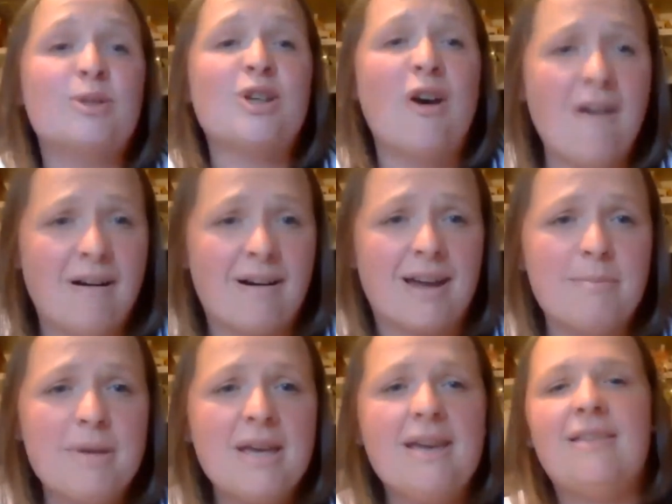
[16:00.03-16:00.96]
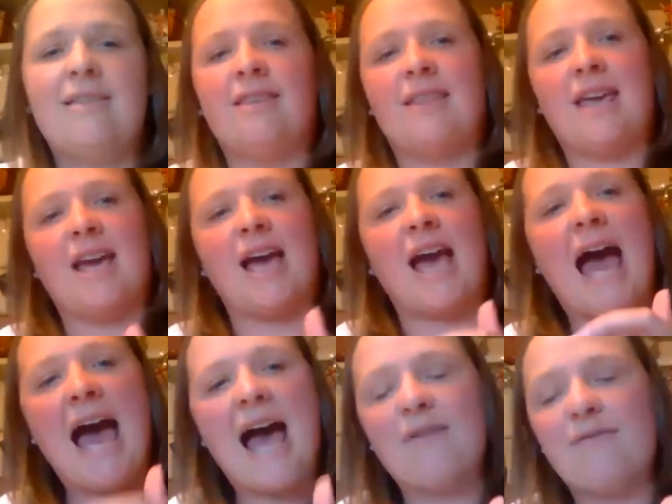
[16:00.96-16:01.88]
time that they
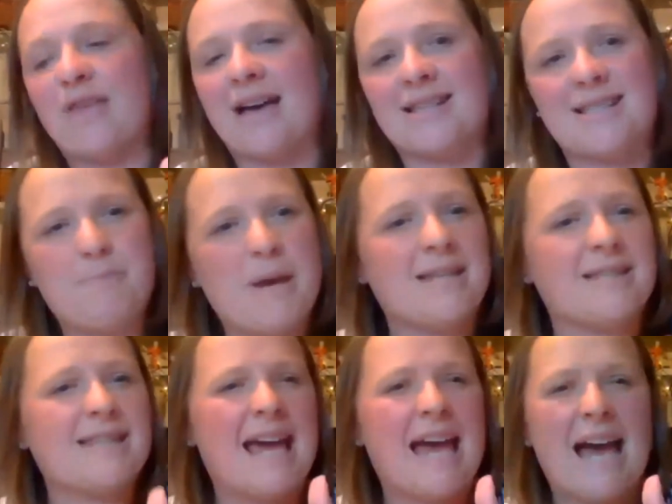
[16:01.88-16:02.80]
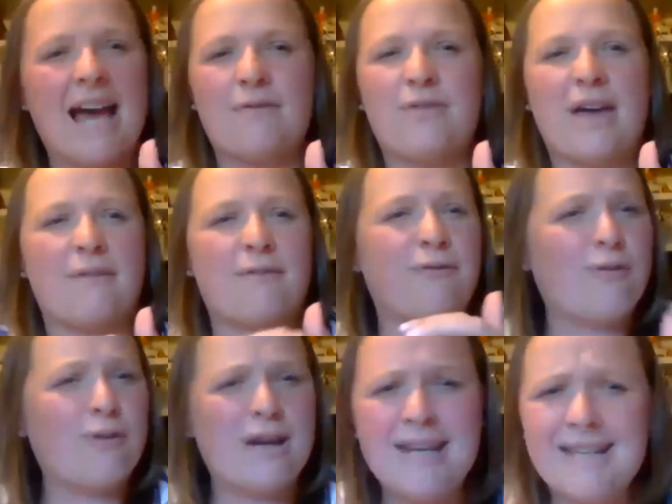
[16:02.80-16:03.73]
have that space, they have that
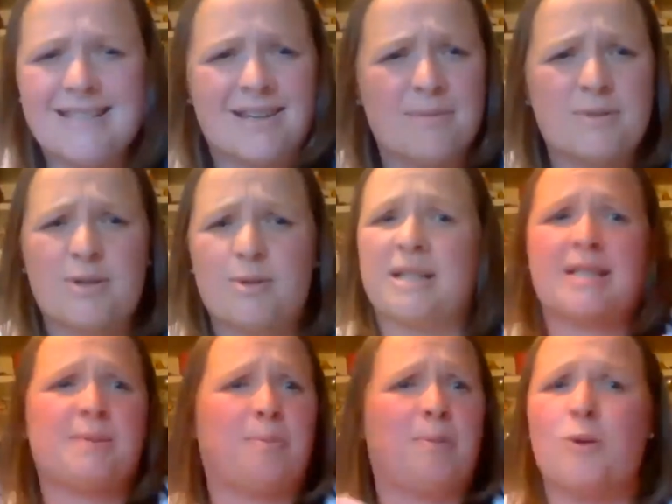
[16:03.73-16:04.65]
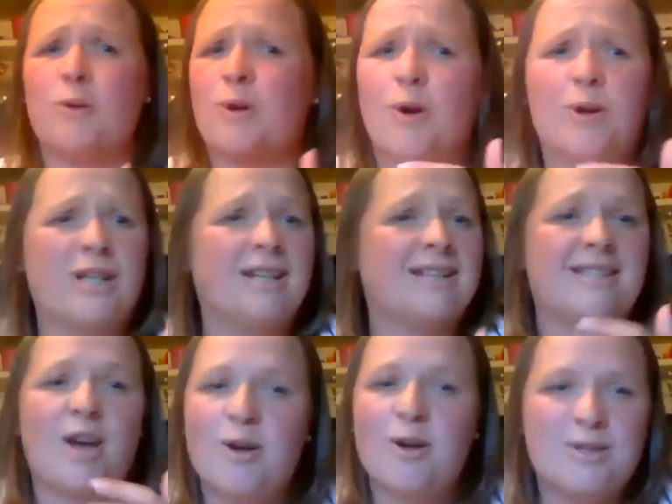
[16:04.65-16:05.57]
freedom to explore God in a
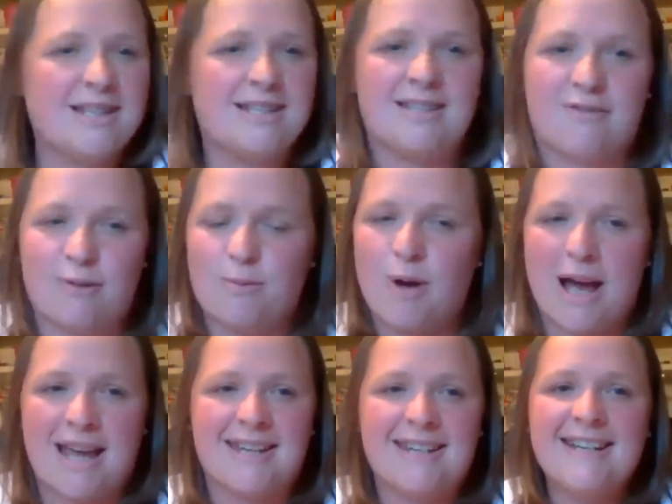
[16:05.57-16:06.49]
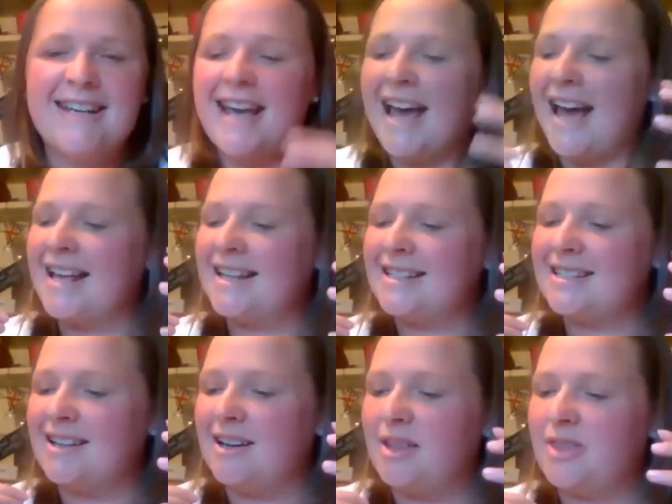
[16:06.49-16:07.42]
totally different way. And
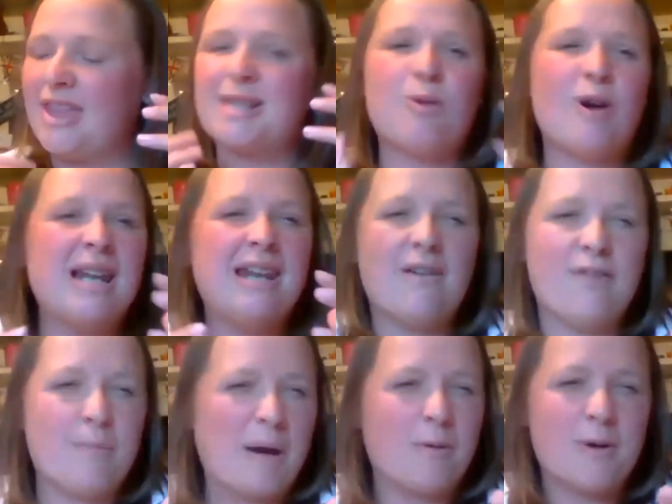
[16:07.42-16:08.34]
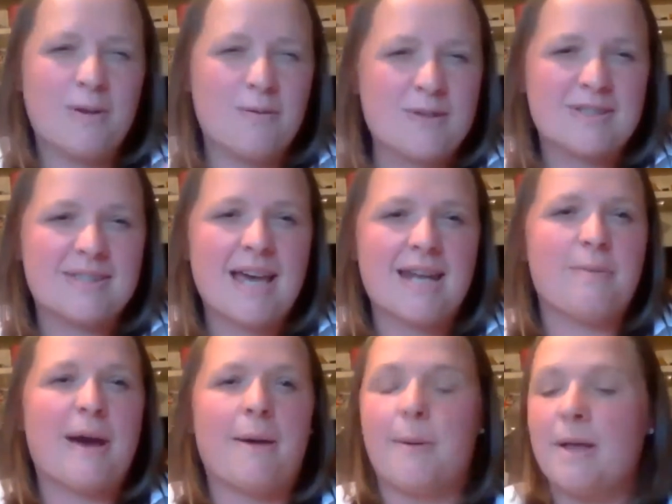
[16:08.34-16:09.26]
that's what I love about what you've just said
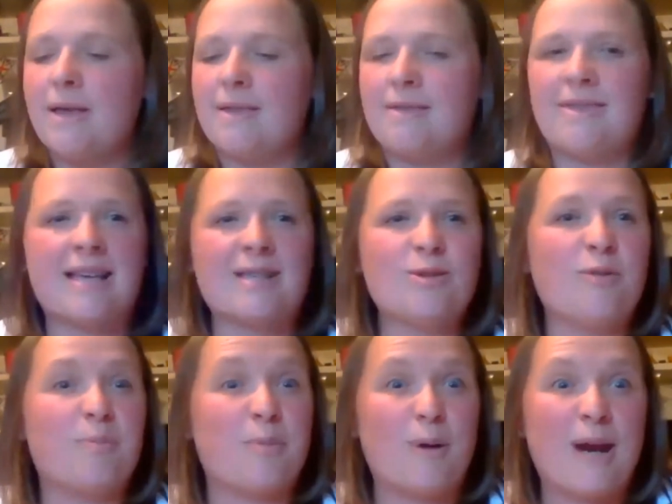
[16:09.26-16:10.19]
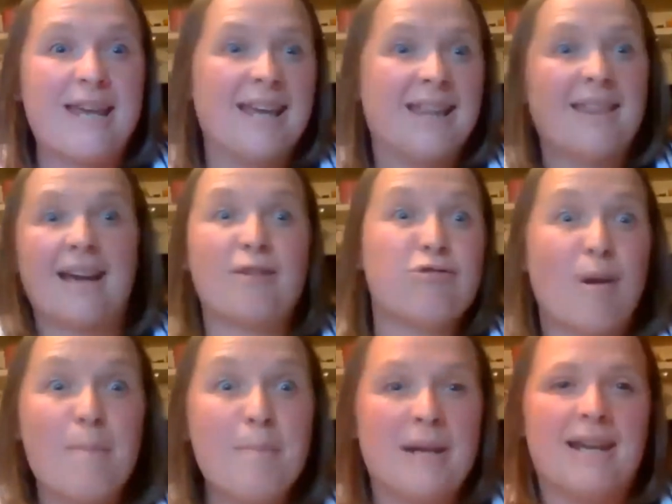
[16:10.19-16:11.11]
about that sort of breaking, that
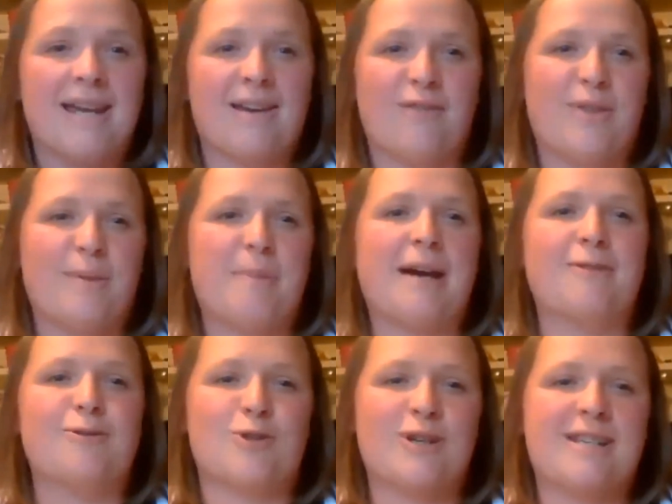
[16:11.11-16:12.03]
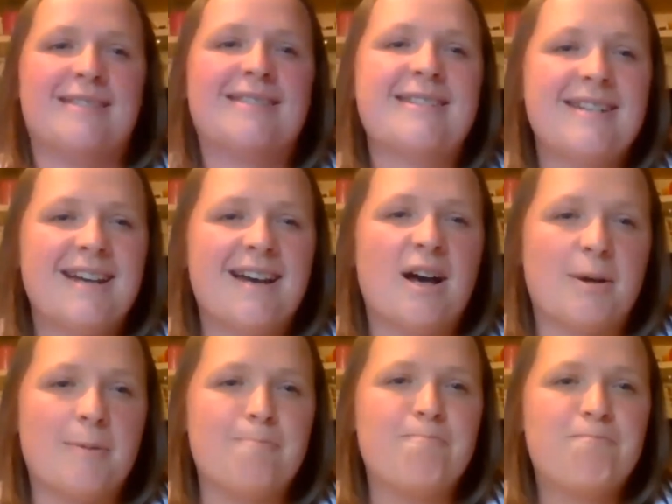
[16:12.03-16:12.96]
crumbling of the boundaries.
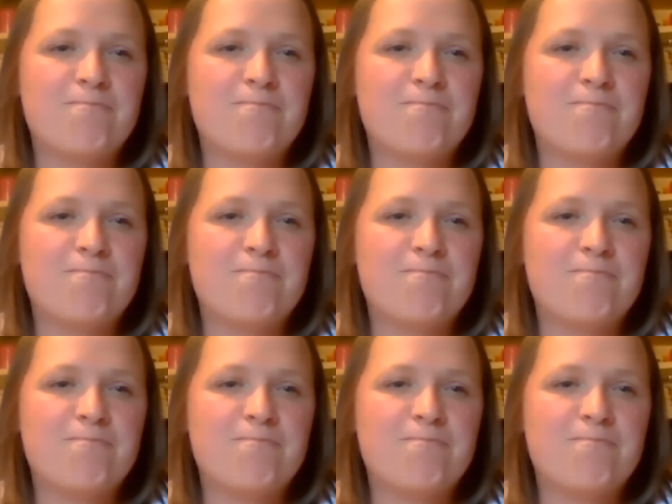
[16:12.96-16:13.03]
And